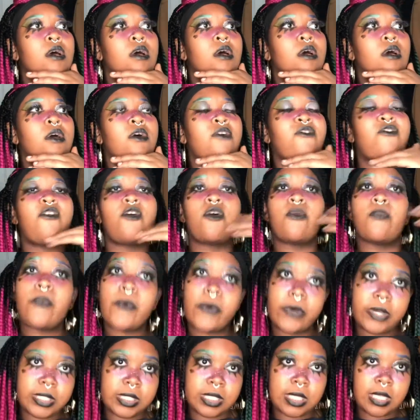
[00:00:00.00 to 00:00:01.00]
for boys
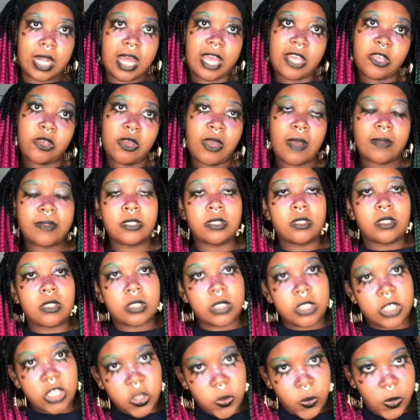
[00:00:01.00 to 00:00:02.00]
to like you have to look
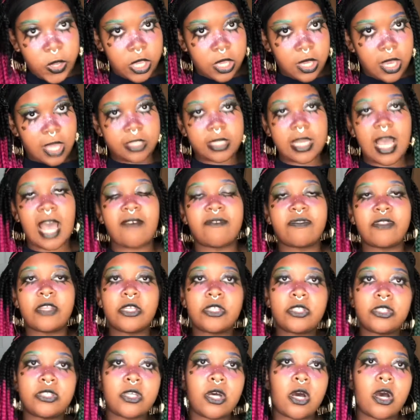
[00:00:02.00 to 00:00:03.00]
this way. You have to have this
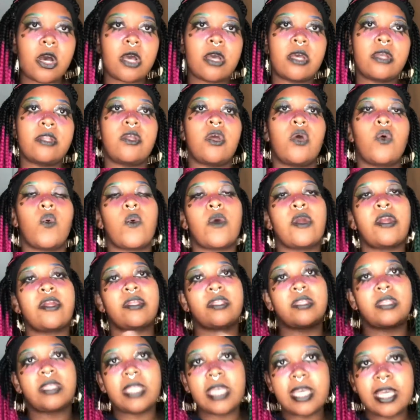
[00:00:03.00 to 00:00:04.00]
on, wearing
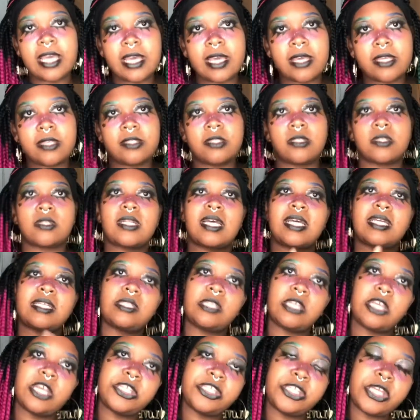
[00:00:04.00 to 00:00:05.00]
this, look like
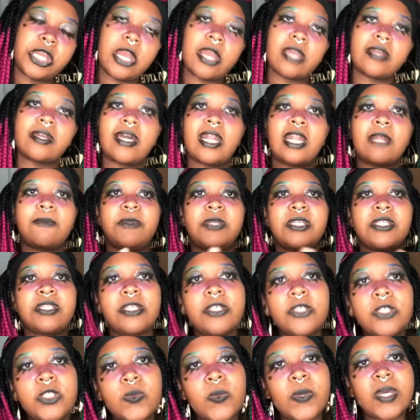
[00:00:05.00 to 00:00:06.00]
this. Your hair gotta be
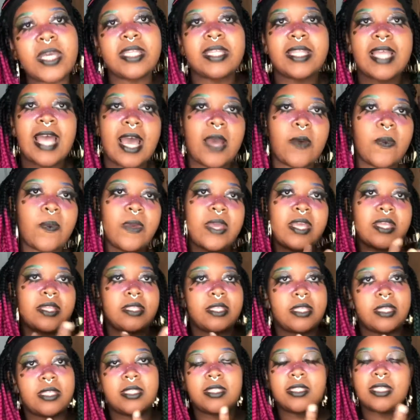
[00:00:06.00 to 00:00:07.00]
this way, that way,
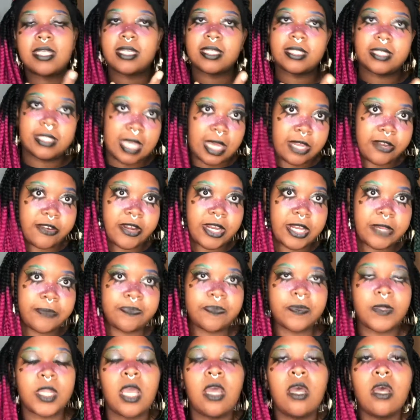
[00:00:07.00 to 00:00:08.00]
this, etc.
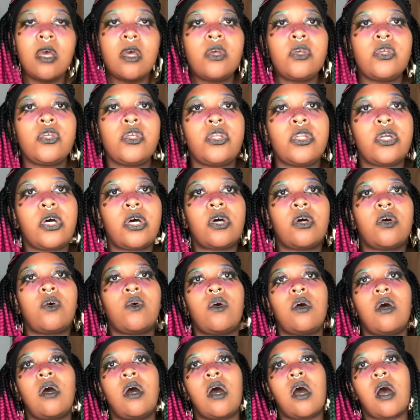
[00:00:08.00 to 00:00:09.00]
You know,
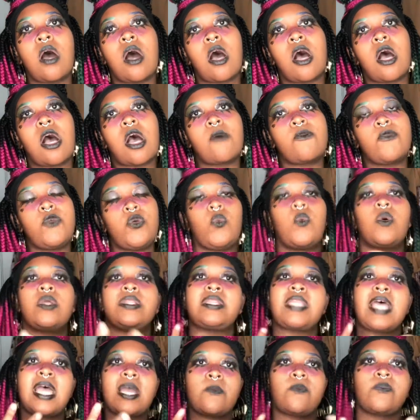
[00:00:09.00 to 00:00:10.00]
you want
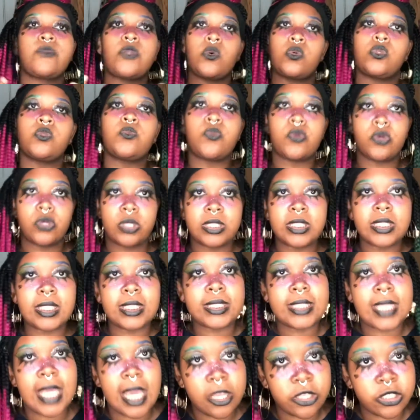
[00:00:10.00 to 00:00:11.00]
those boys'
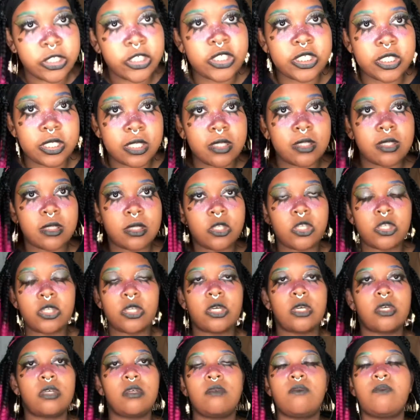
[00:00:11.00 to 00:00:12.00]
attention. You
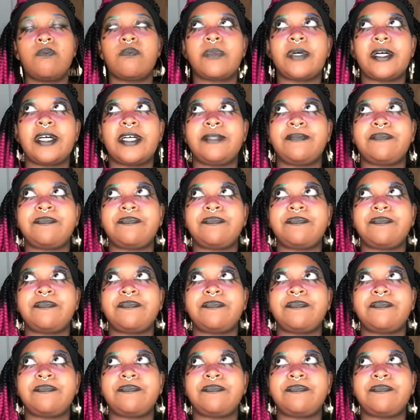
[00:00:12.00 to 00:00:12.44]
know, but